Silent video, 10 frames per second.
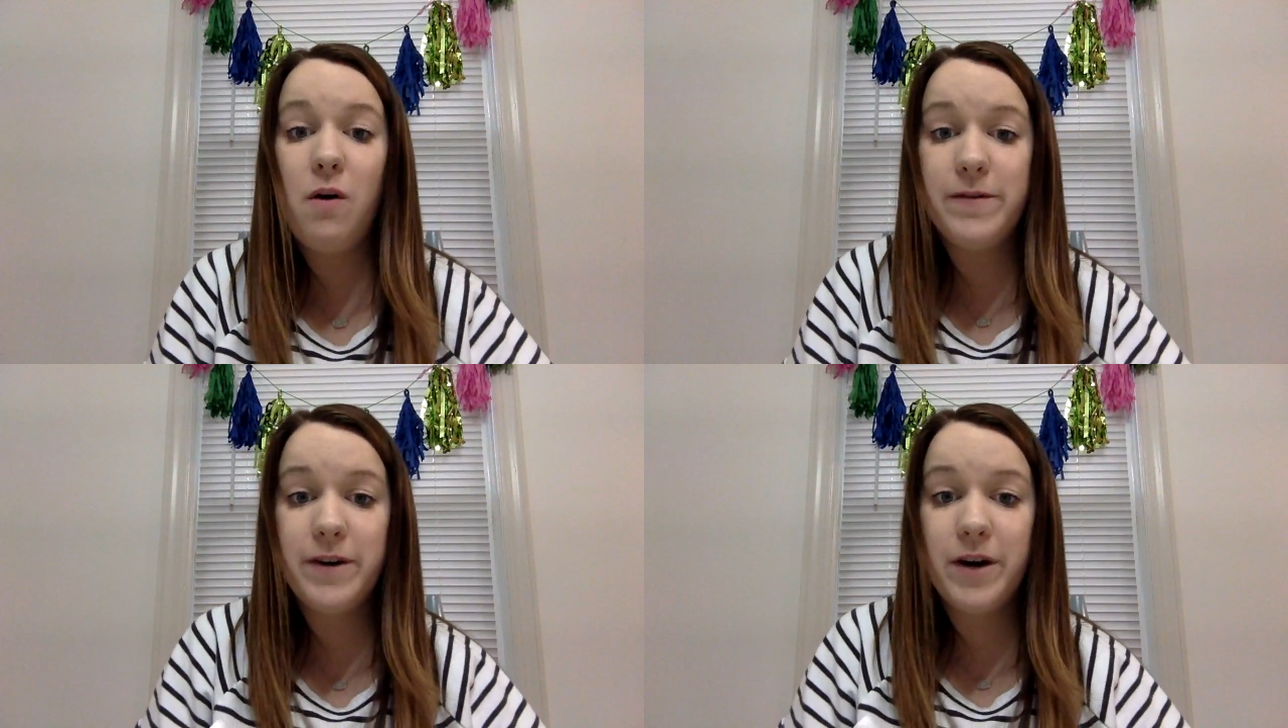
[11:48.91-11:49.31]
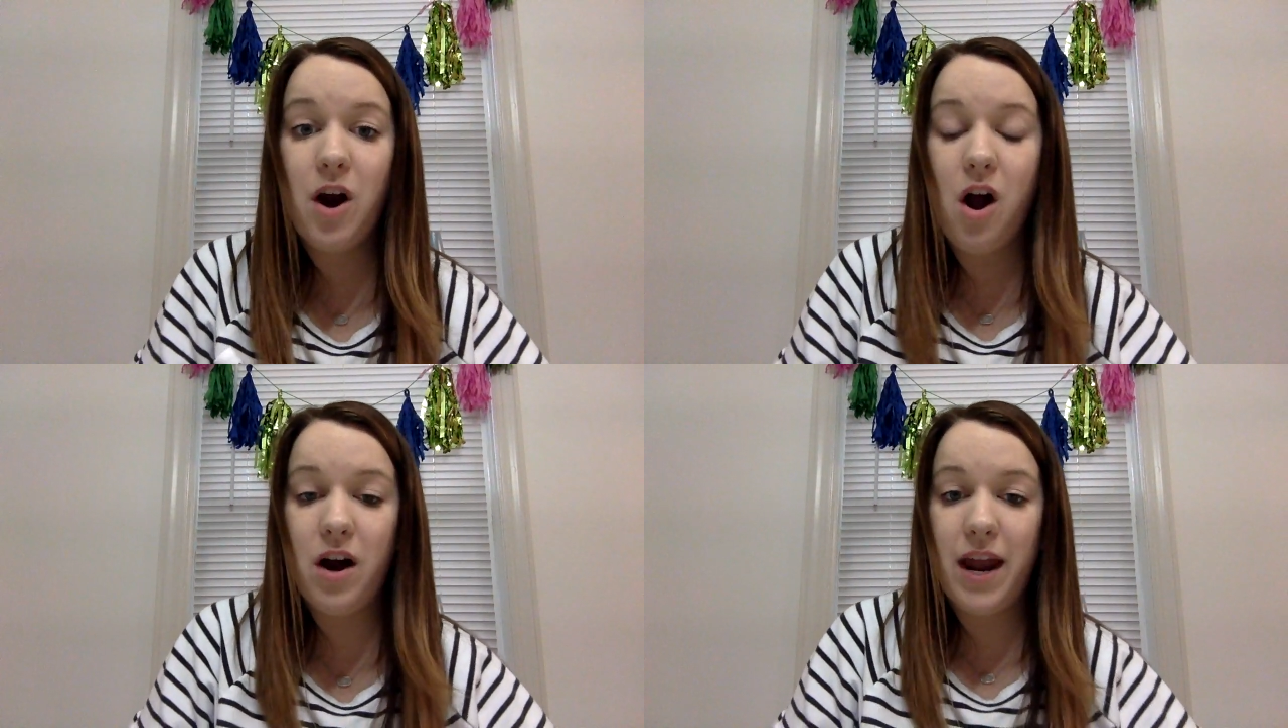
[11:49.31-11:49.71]
over
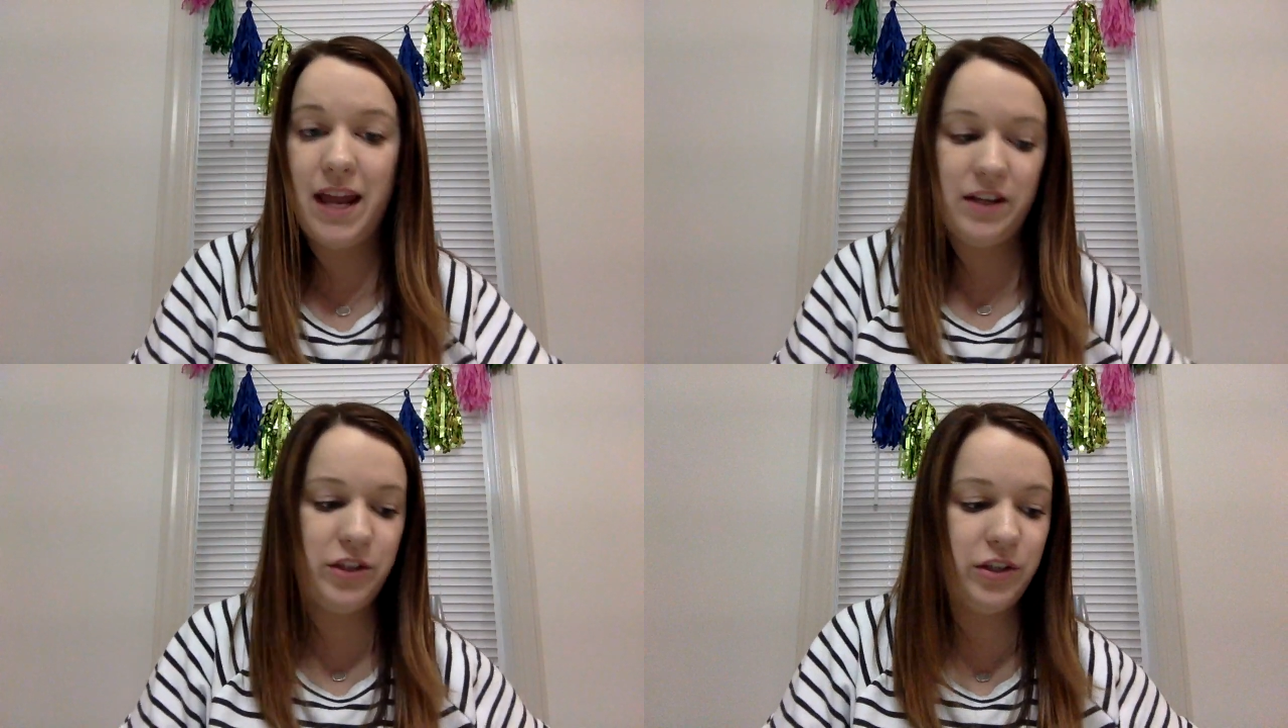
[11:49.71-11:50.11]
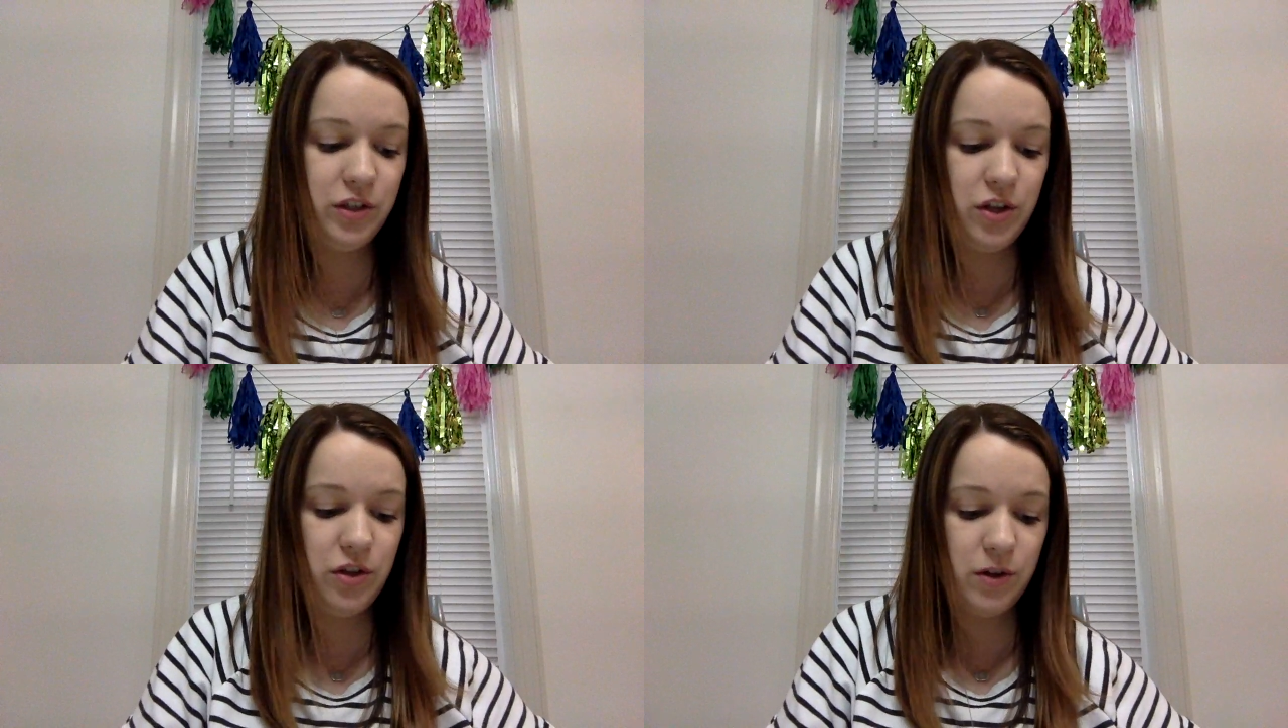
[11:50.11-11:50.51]
our answers
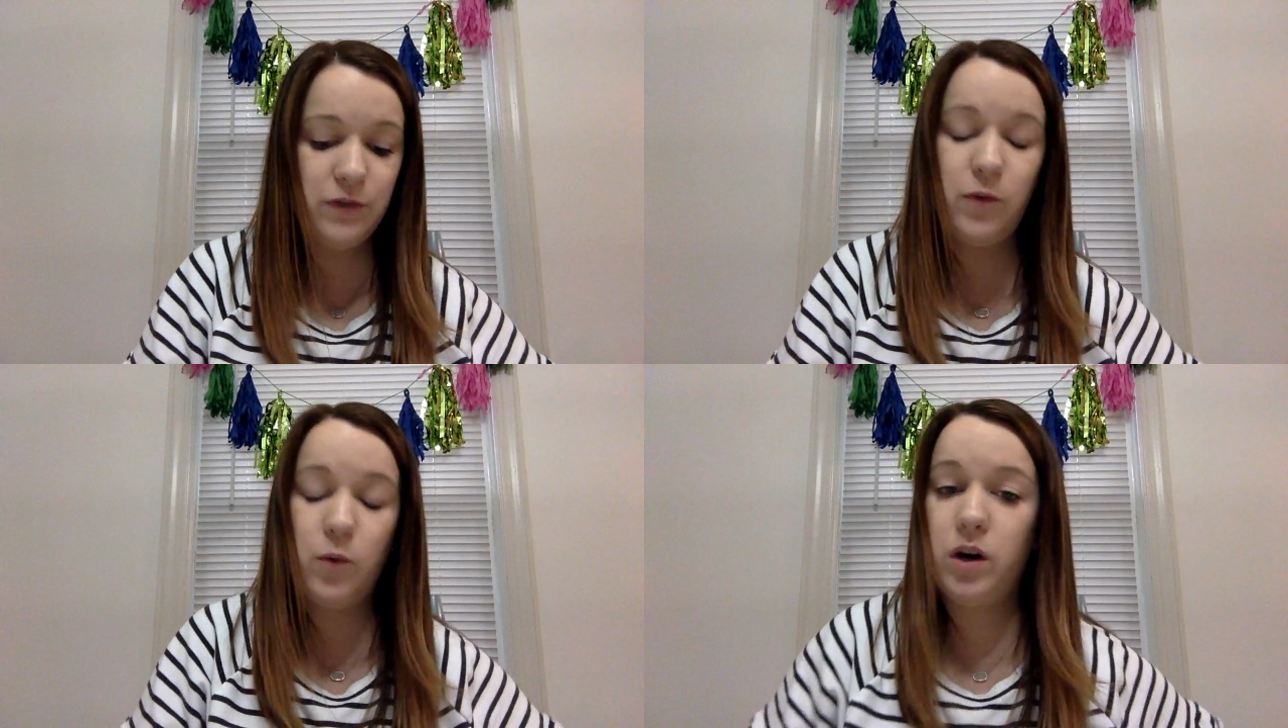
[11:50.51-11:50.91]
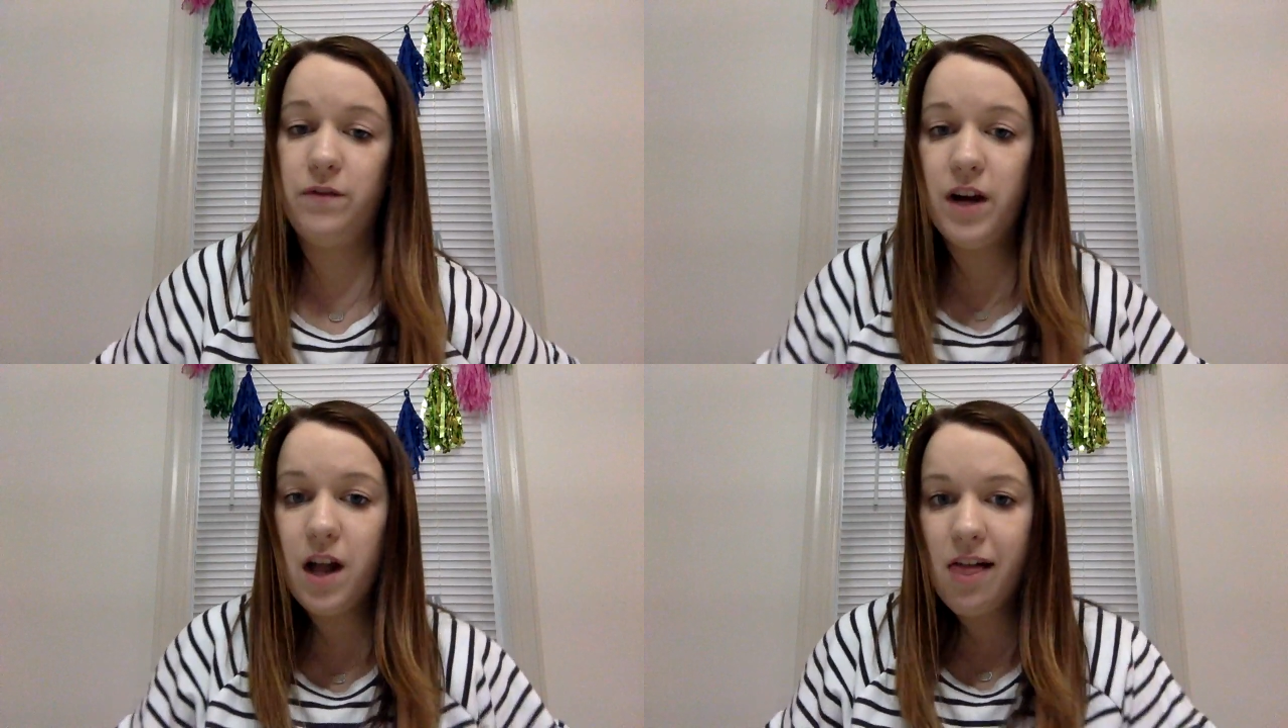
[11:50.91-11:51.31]
to those 4
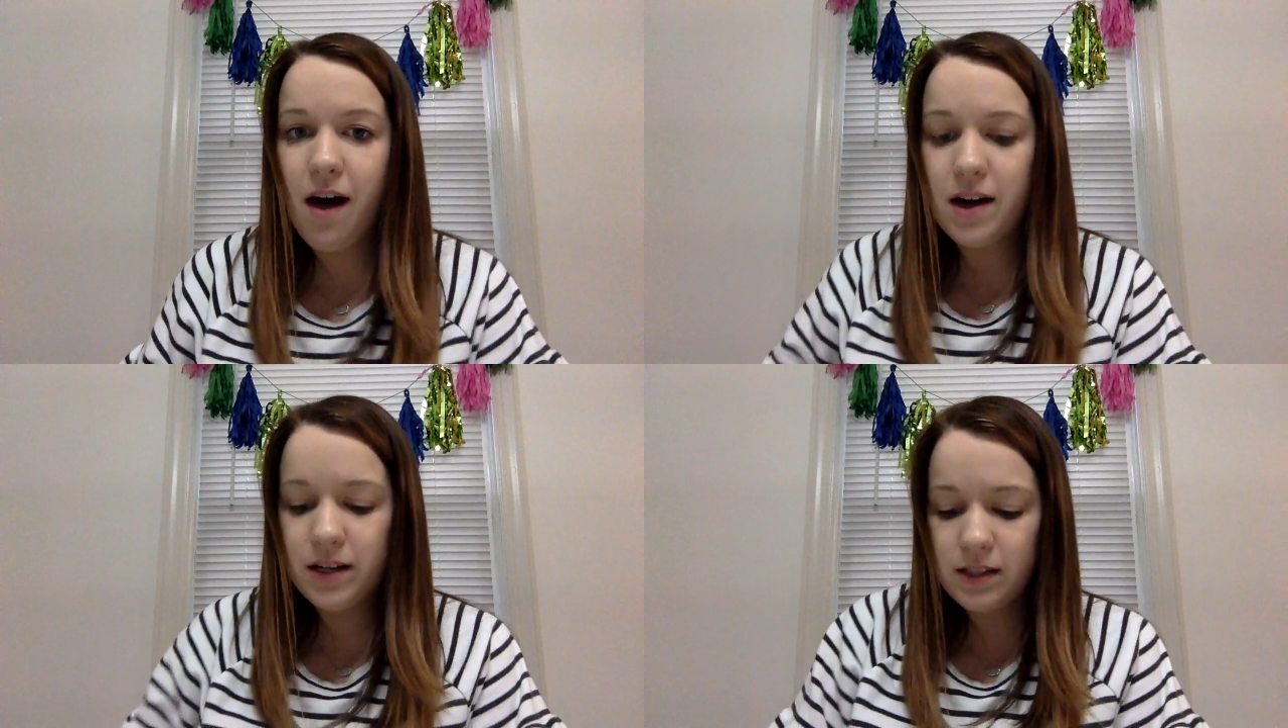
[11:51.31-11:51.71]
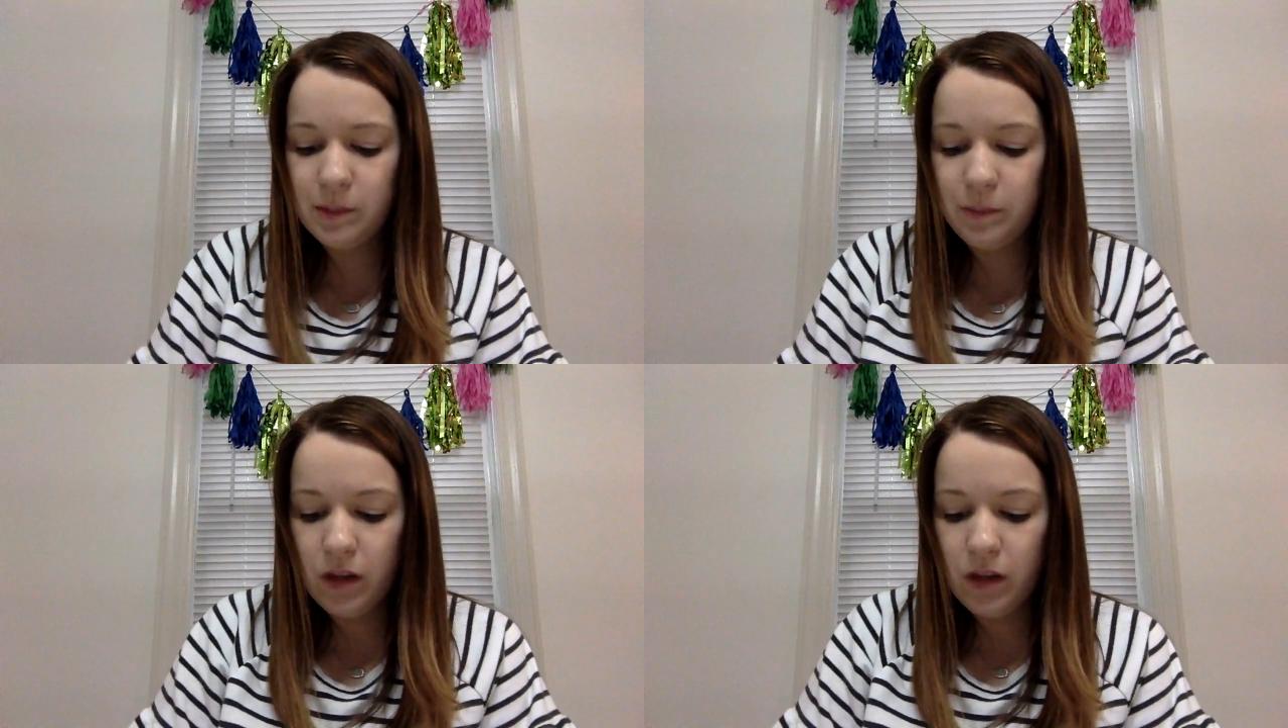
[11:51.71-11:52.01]
different clocks.